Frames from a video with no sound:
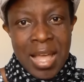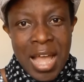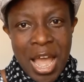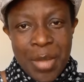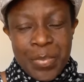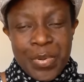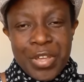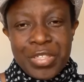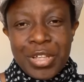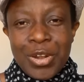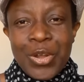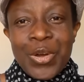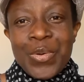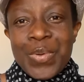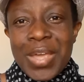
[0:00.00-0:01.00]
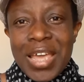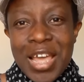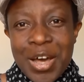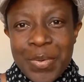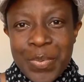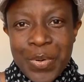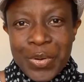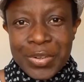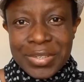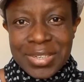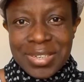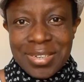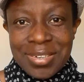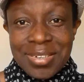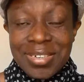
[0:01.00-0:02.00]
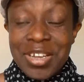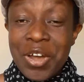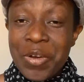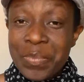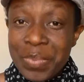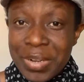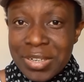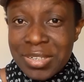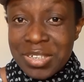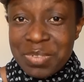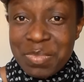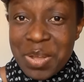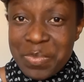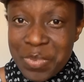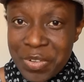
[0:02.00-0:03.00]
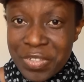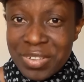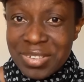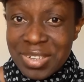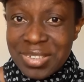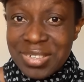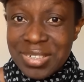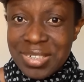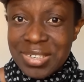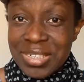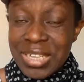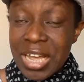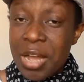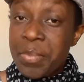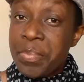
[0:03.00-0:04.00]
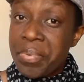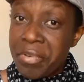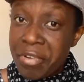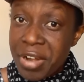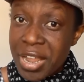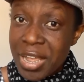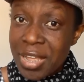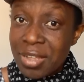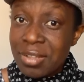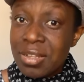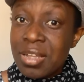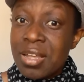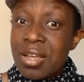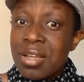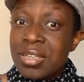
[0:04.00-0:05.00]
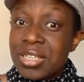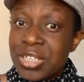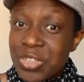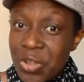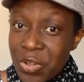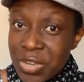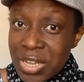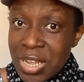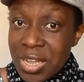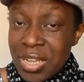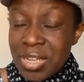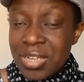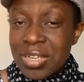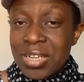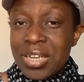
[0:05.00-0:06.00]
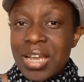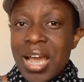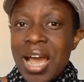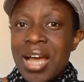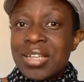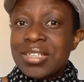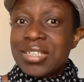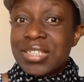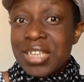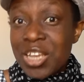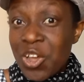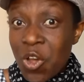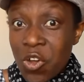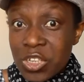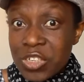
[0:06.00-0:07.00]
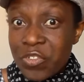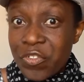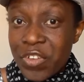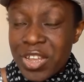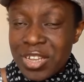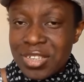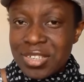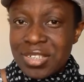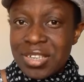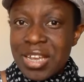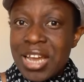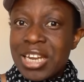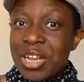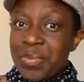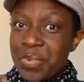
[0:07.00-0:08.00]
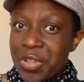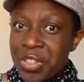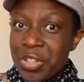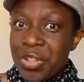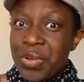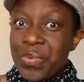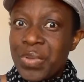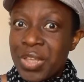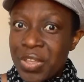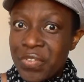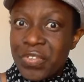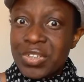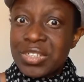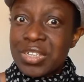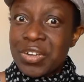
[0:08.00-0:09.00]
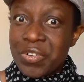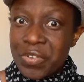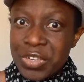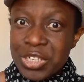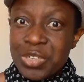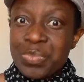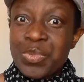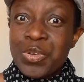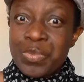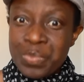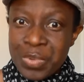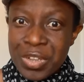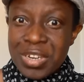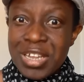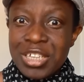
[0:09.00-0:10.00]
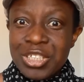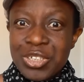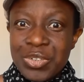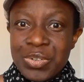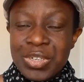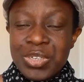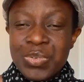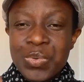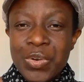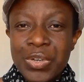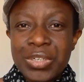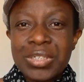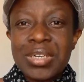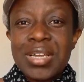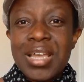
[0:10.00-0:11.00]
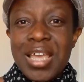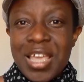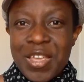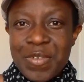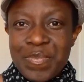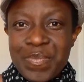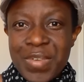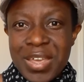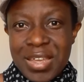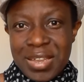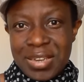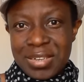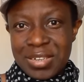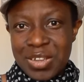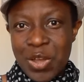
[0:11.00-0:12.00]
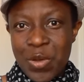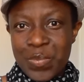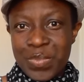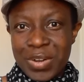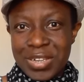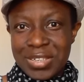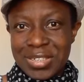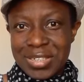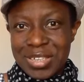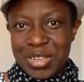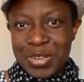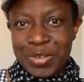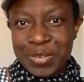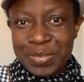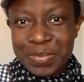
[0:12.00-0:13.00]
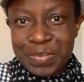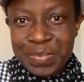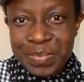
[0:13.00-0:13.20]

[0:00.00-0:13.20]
I pray the Lord will help us. God bless you, my brothers and sisters. Pray, study, and seek God's face. And I pray the Lord will give us the grace to be obedient to his word. Amen. God bless you.